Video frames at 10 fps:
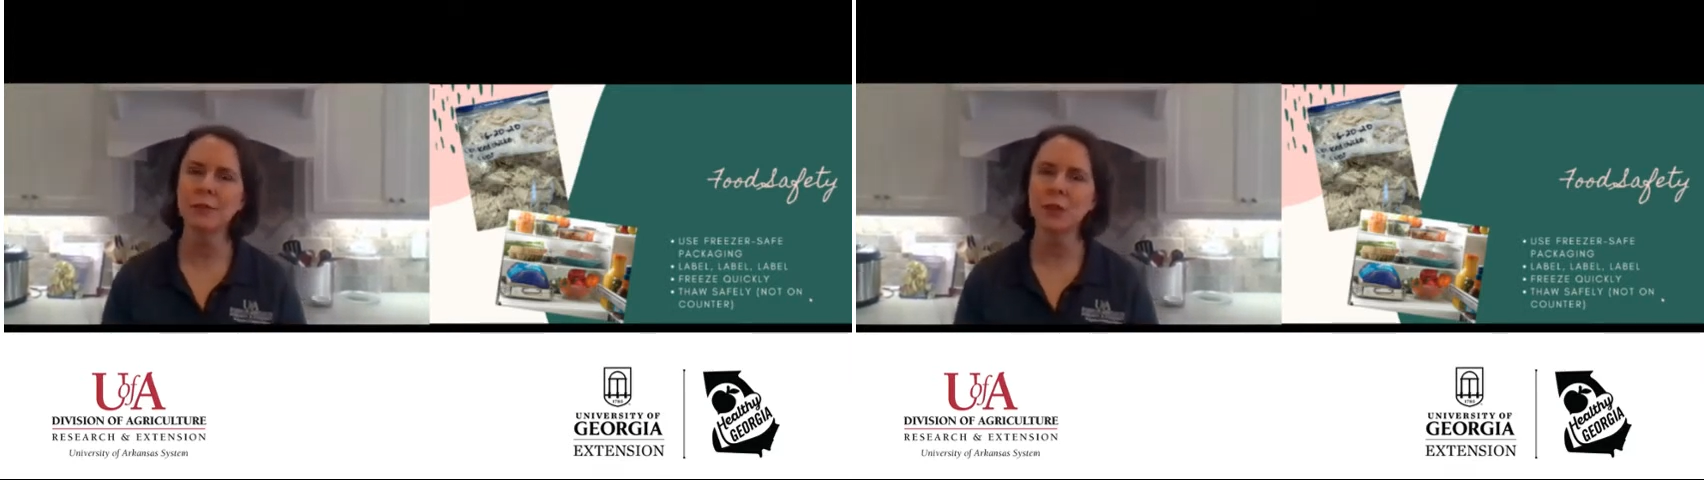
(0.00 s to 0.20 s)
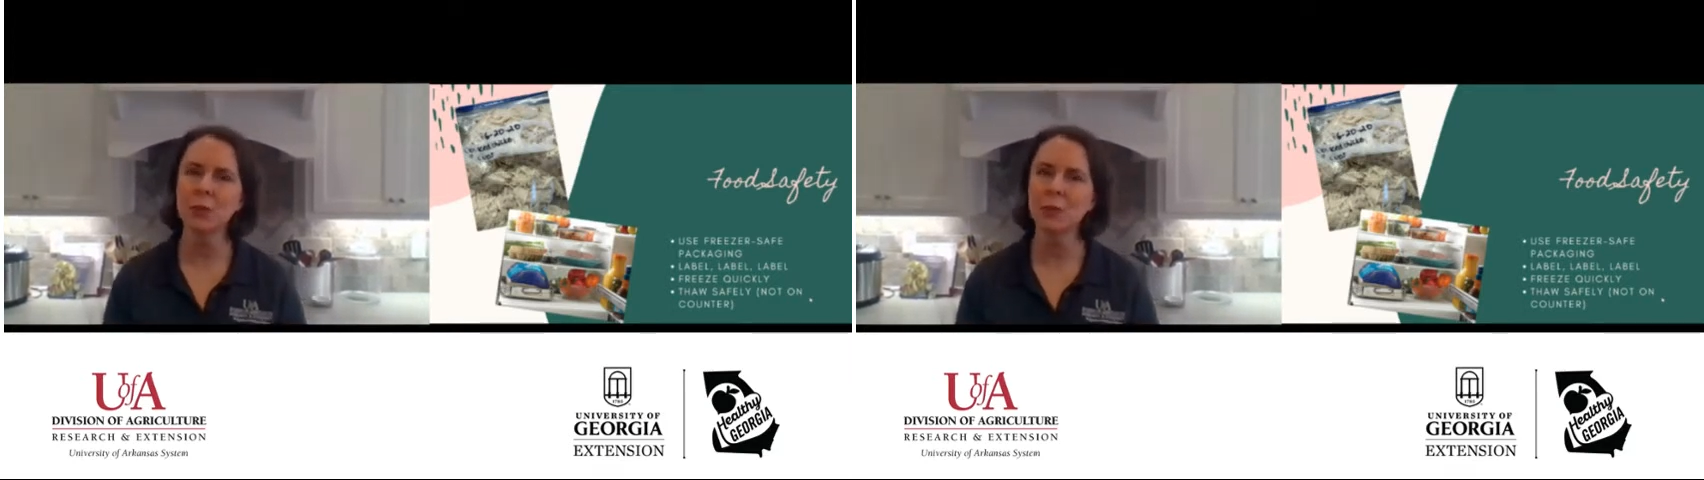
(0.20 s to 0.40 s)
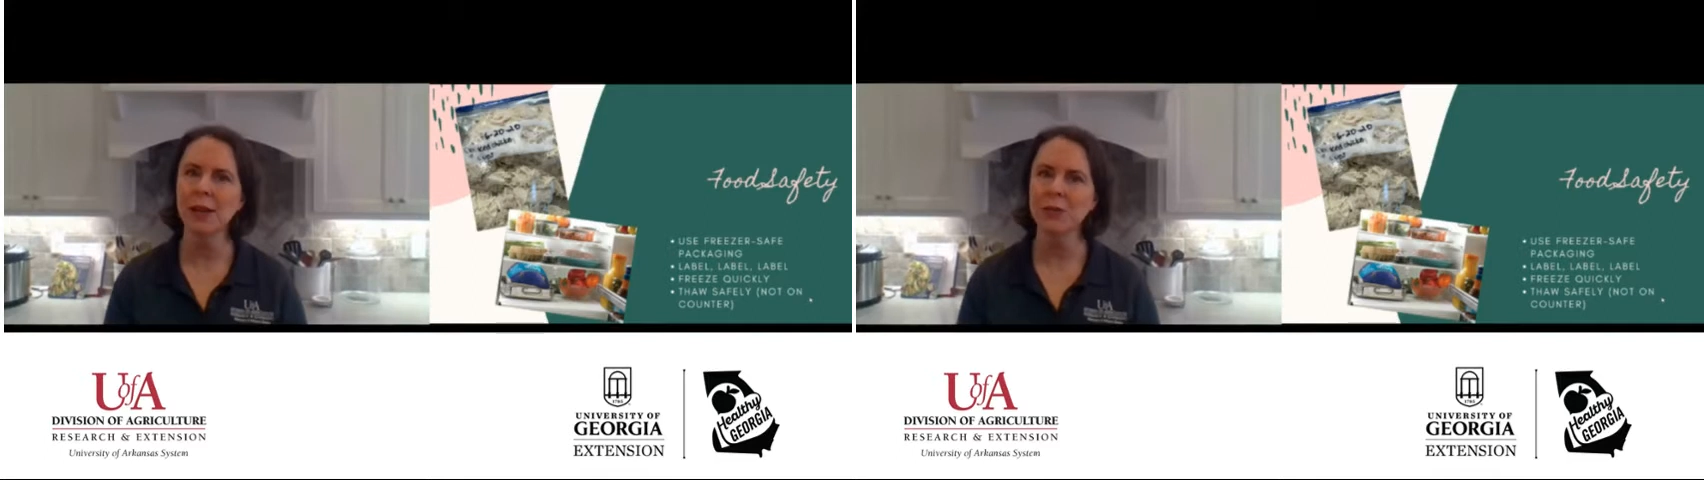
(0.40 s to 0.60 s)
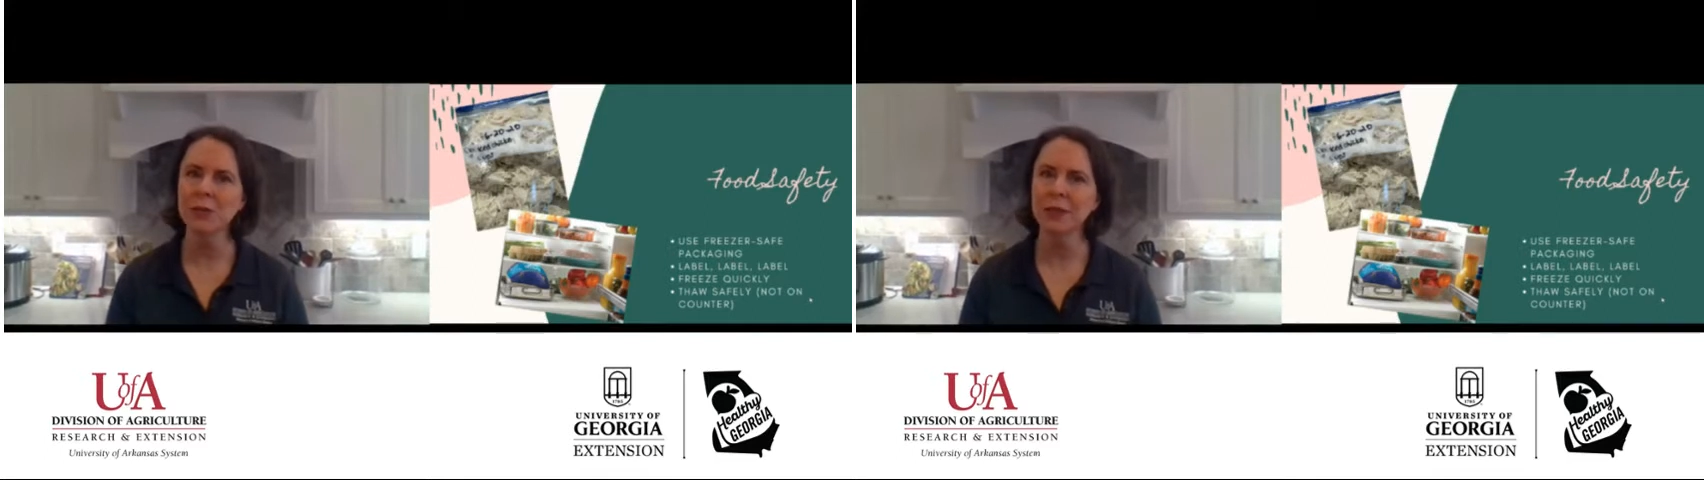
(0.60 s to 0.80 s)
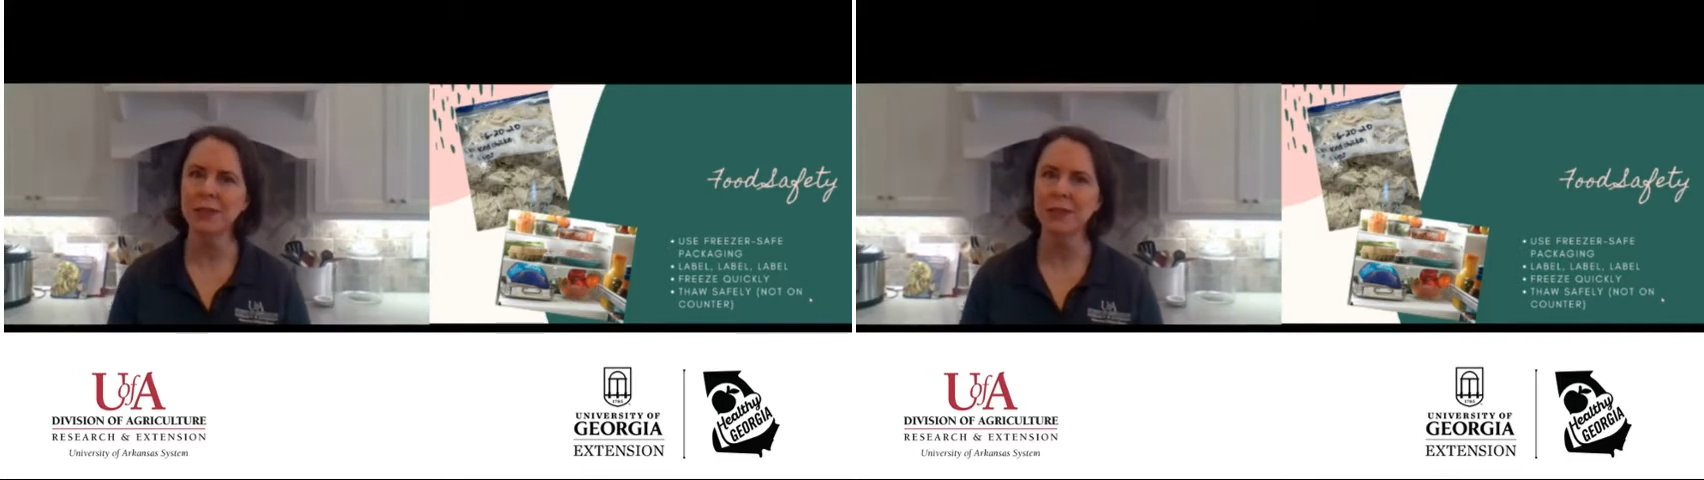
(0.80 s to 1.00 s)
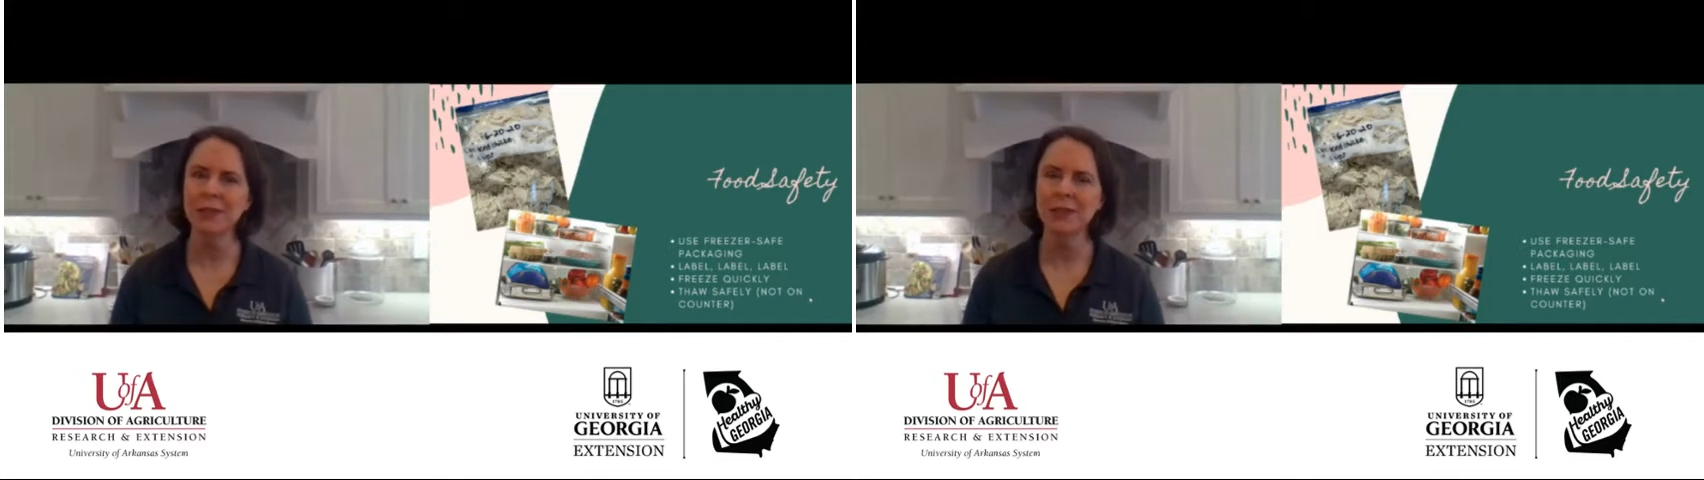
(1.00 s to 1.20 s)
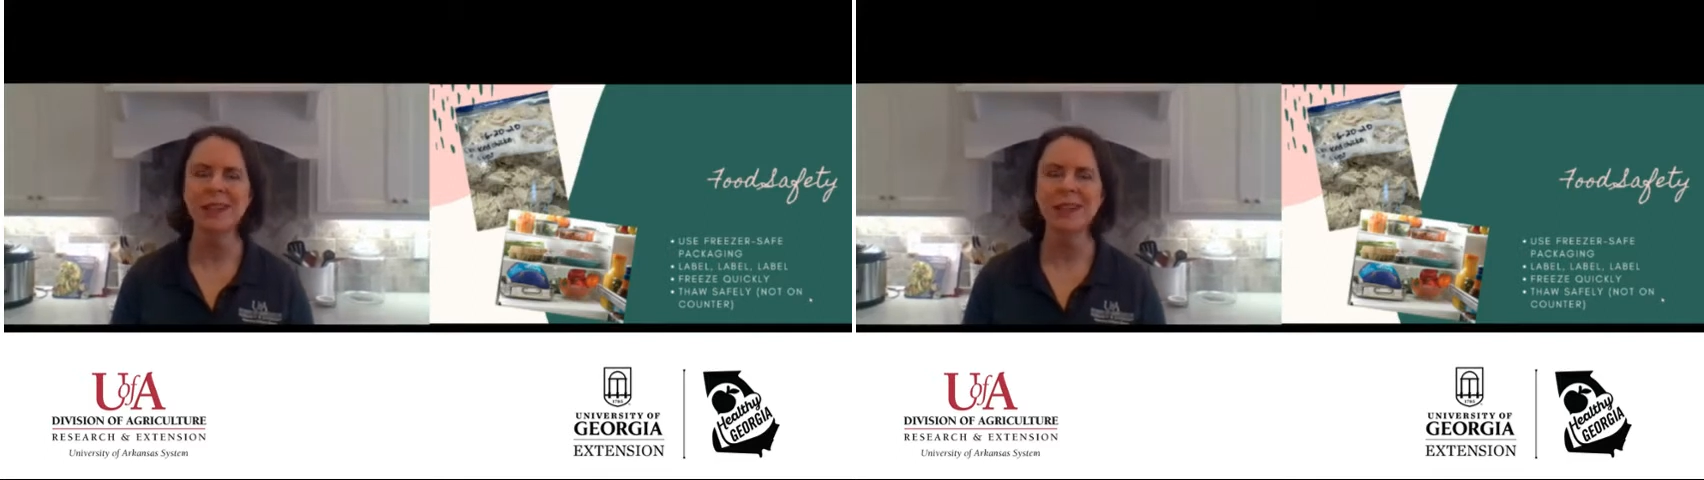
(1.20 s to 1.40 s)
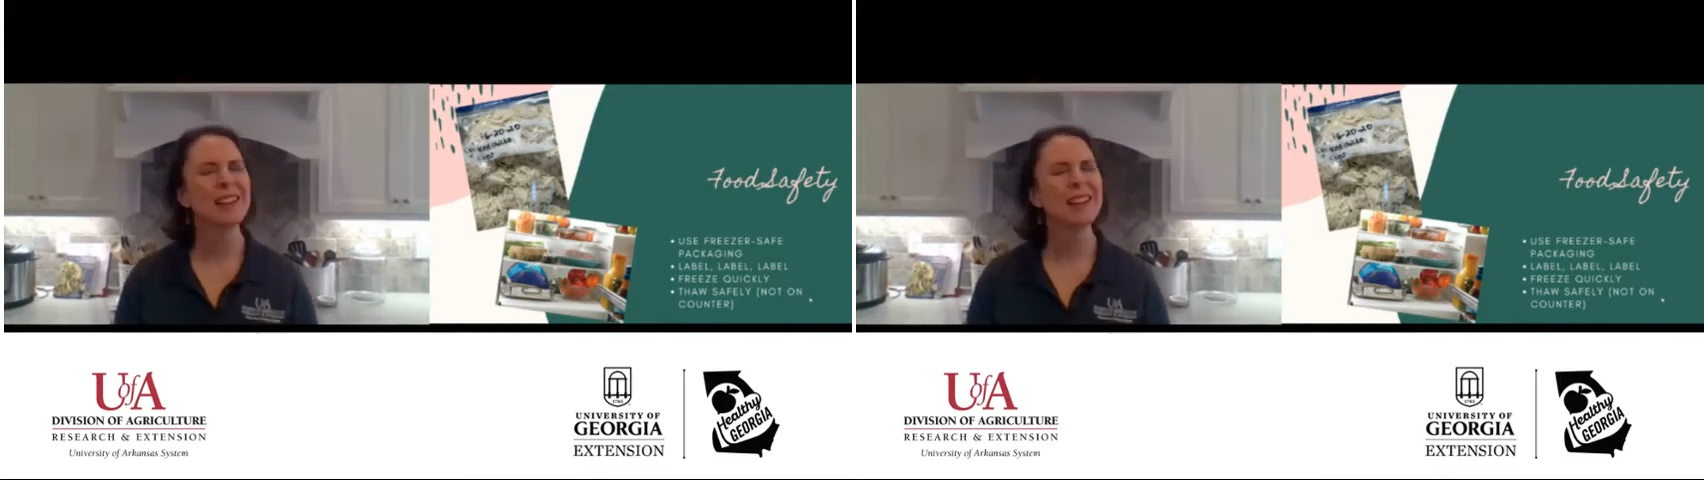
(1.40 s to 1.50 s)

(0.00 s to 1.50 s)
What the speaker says: a few months or a year,